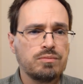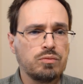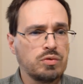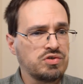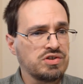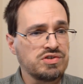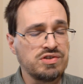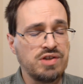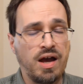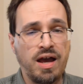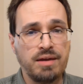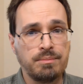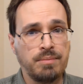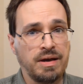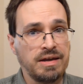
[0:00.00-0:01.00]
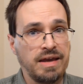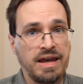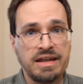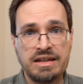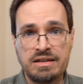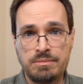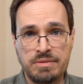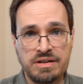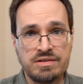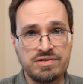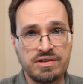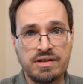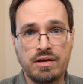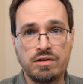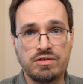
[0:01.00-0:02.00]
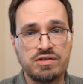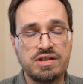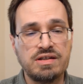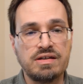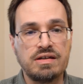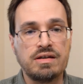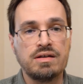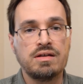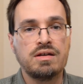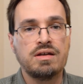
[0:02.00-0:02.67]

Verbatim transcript: which is not by any means a guarantee,